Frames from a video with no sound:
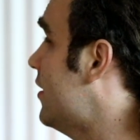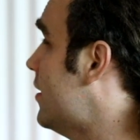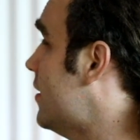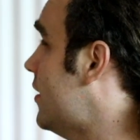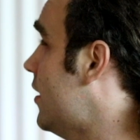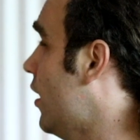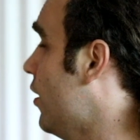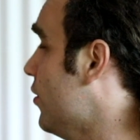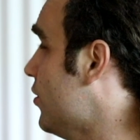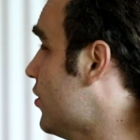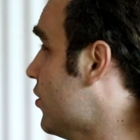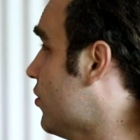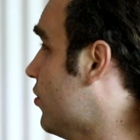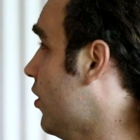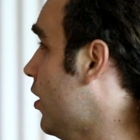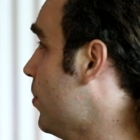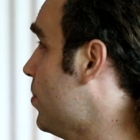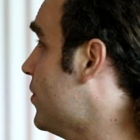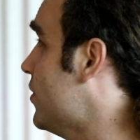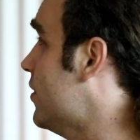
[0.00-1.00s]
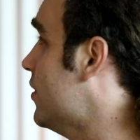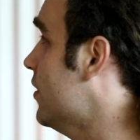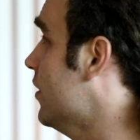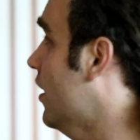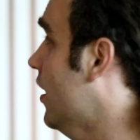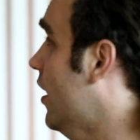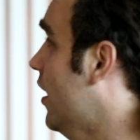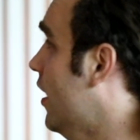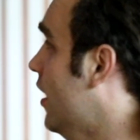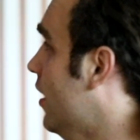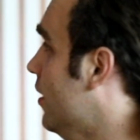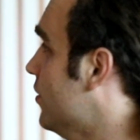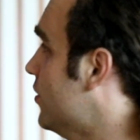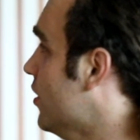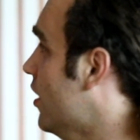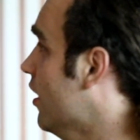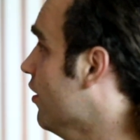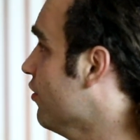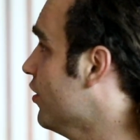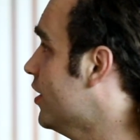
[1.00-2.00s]
Cell scripts,
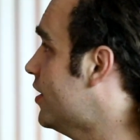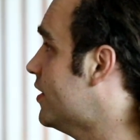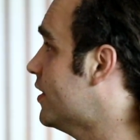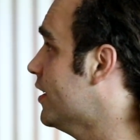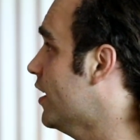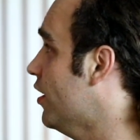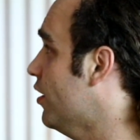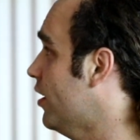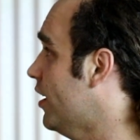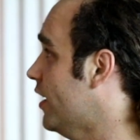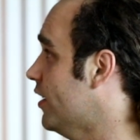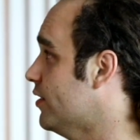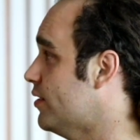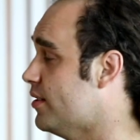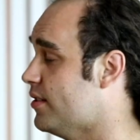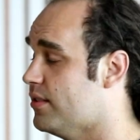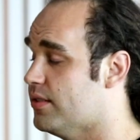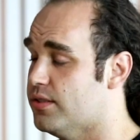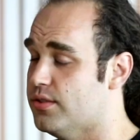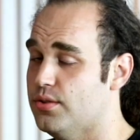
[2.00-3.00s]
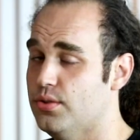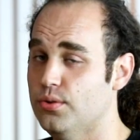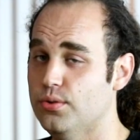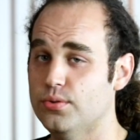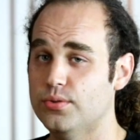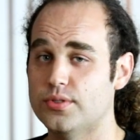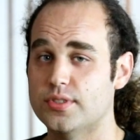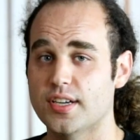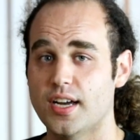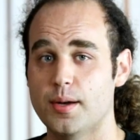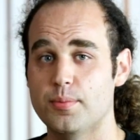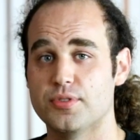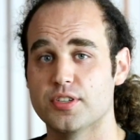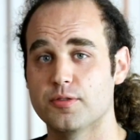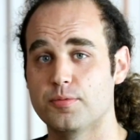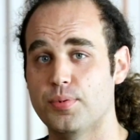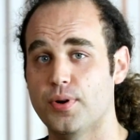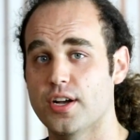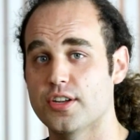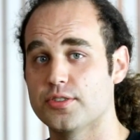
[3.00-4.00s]
so every cell has two types
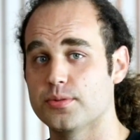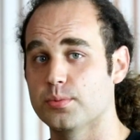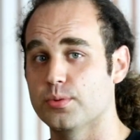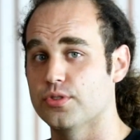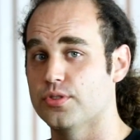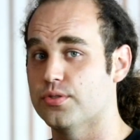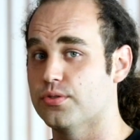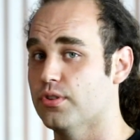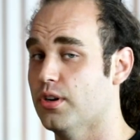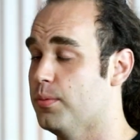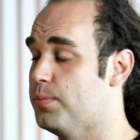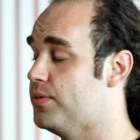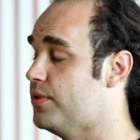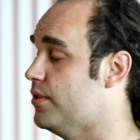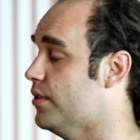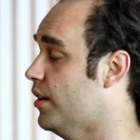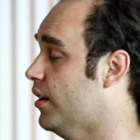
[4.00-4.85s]
of possible scripts.